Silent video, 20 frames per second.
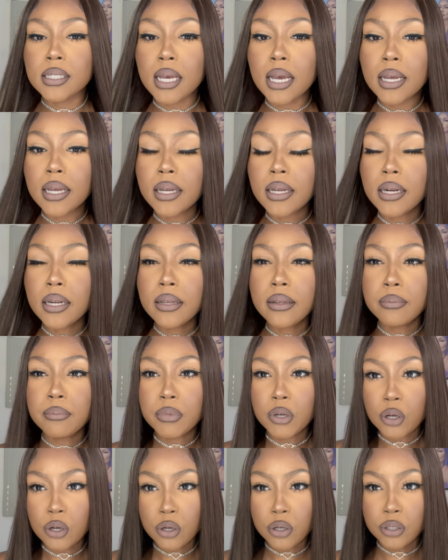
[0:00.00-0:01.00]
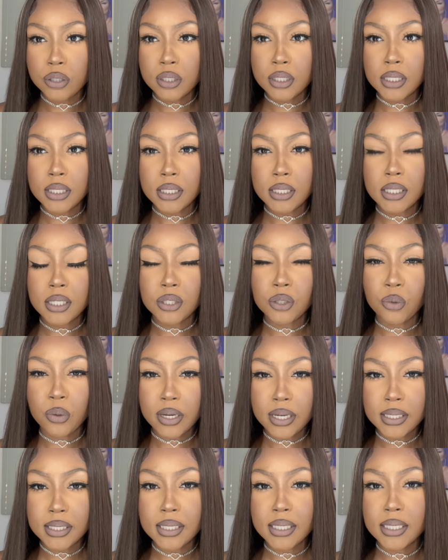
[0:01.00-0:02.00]
tangling, because this is a
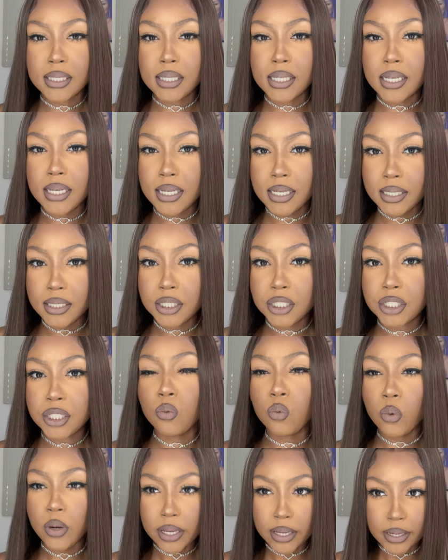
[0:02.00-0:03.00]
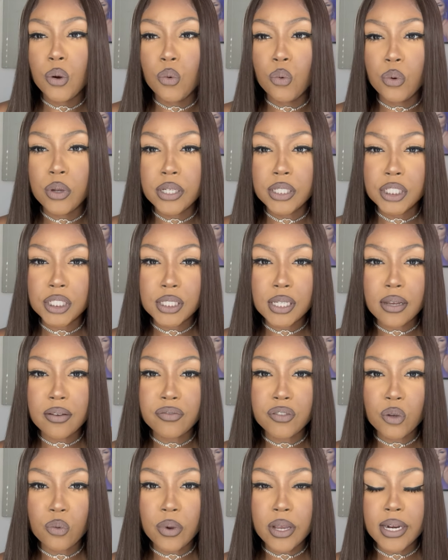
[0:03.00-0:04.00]
26 inch wig. We just
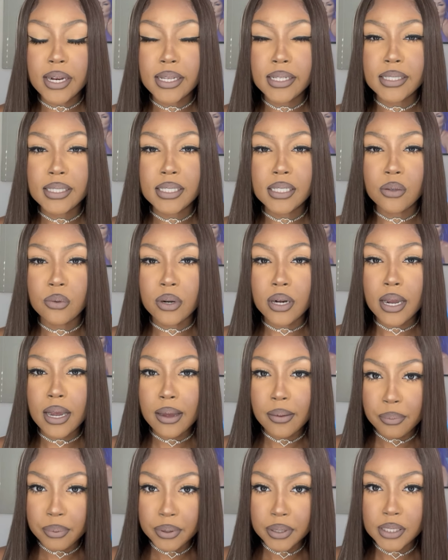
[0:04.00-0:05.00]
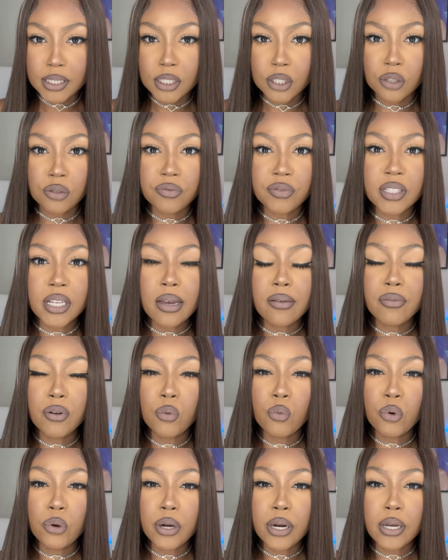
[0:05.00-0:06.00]
have to wait and see what happens, because obviously I
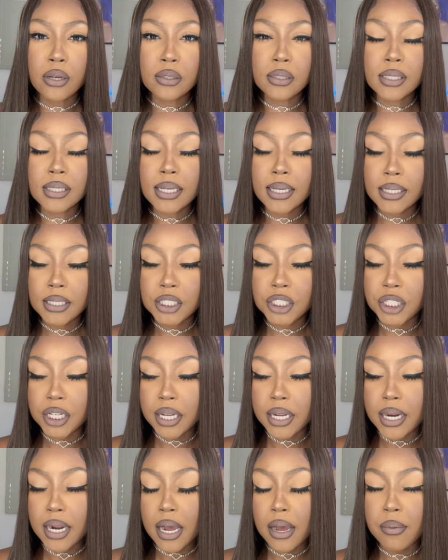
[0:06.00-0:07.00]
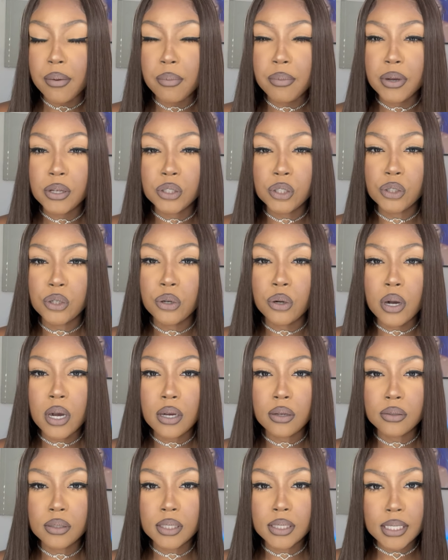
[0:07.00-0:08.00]
haven't worn it outside yet. I'm about to go
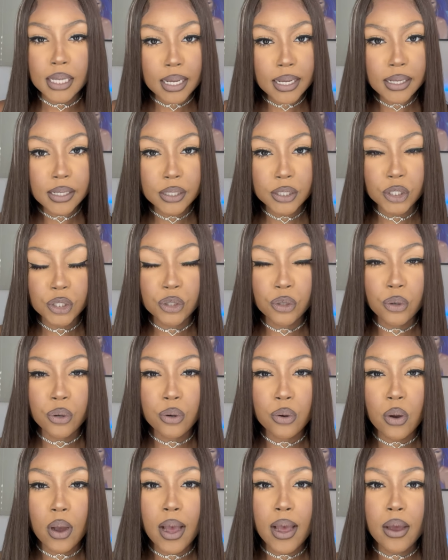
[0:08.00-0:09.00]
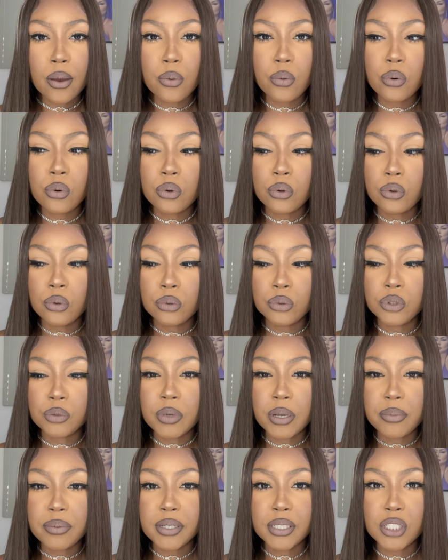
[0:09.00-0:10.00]
outside, so I will do
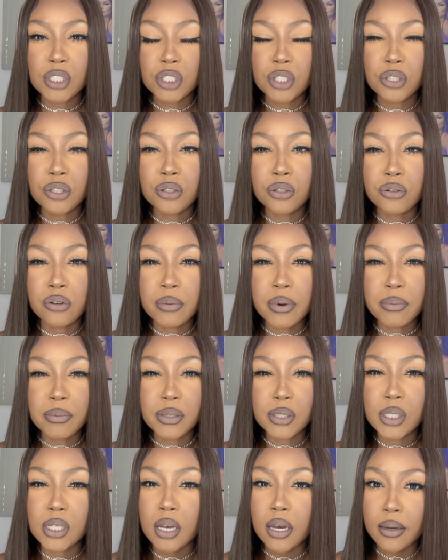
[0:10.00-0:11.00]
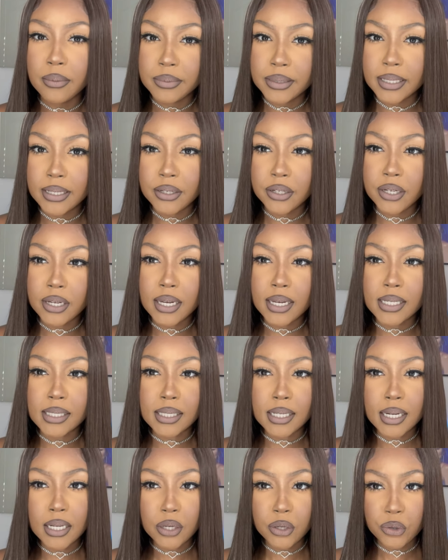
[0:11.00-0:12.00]
my best to remember to update you guys
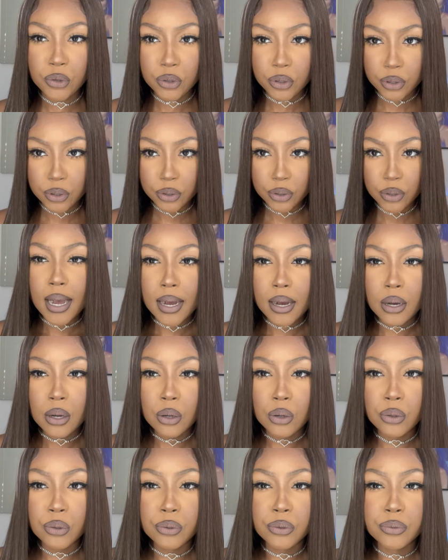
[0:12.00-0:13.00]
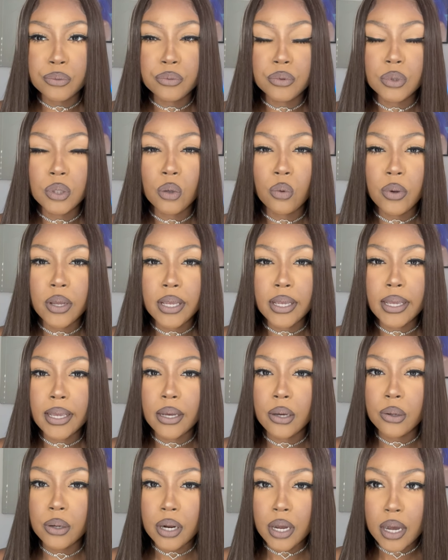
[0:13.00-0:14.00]
and let you know how the wig
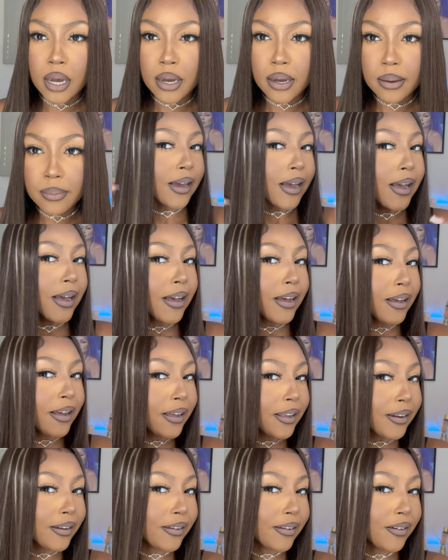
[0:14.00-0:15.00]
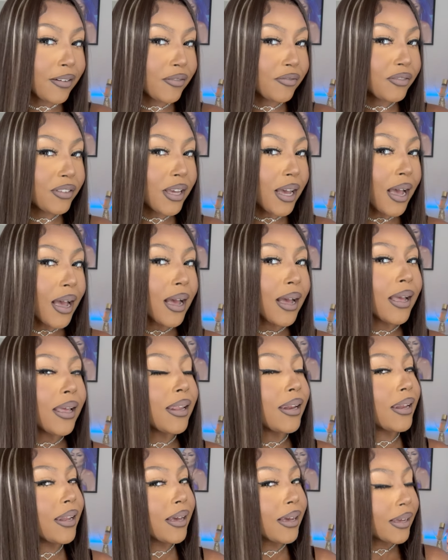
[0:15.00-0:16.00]
held up. I love the
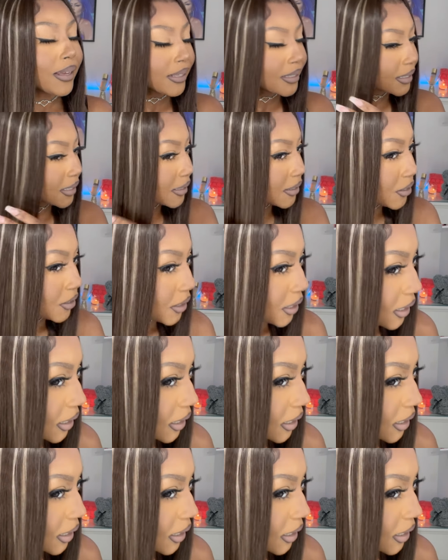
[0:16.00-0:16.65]
highlights, as you